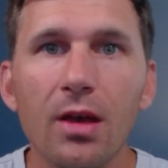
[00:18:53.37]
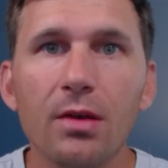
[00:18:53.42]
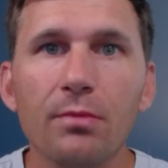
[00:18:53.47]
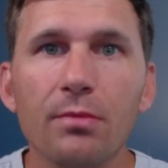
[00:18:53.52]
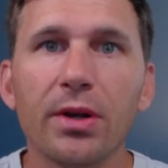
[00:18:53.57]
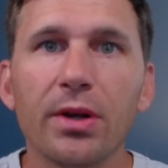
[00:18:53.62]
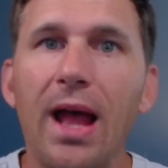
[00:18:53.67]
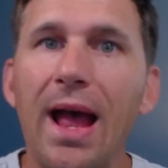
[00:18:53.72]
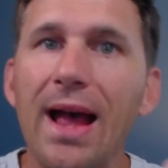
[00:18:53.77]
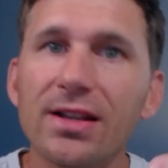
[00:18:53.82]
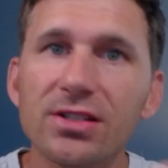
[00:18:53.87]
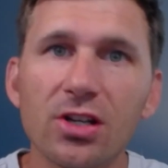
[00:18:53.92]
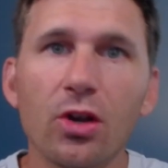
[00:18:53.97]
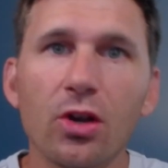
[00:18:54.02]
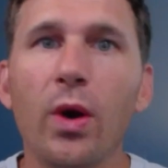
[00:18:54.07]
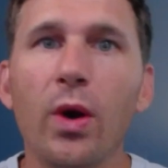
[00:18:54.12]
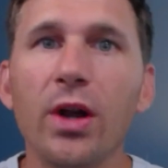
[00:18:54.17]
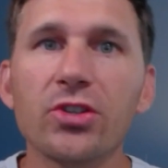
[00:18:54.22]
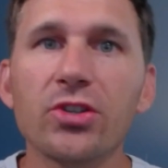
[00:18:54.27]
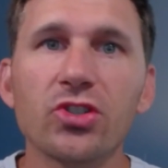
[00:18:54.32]
But ask a
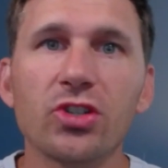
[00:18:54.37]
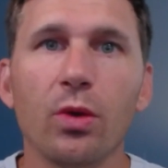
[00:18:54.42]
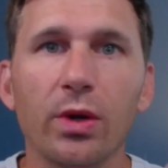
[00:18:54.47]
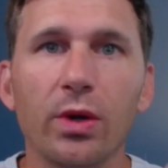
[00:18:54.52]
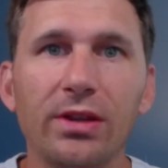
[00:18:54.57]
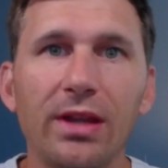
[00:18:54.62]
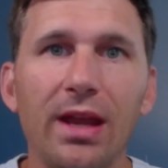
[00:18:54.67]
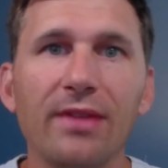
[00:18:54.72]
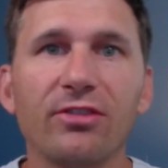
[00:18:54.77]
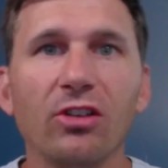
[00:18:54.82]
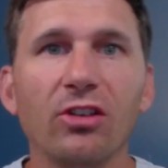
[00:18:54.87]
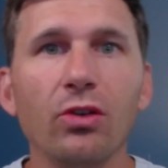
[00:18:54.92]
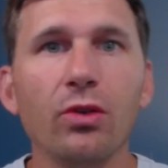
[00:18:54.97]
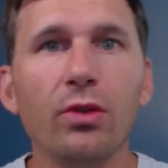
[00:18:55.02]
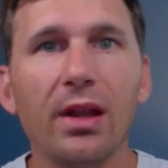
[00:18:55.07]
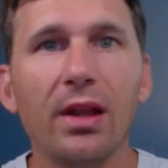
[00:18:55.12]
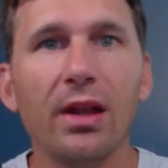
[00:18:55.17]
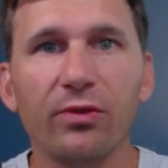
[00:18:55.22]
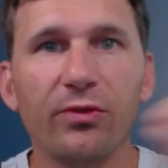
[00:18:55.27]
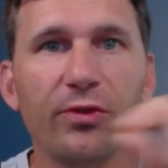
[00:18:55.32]
question and what they have to do
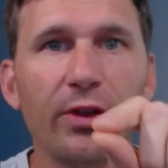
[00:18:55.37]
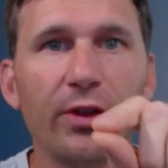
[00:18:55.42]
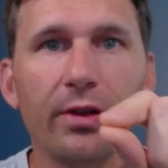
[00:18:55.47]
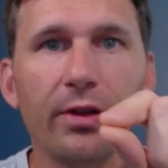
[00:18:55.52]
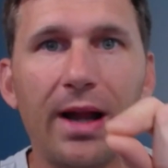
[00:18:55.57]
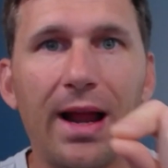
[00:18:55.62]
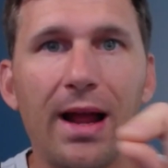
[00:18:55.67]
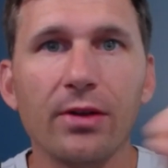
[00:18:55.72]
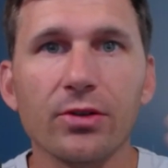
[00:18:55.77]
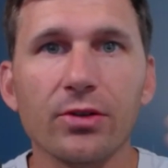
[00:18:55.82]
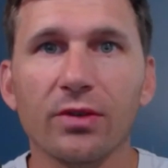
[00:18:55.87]
then is fill it out.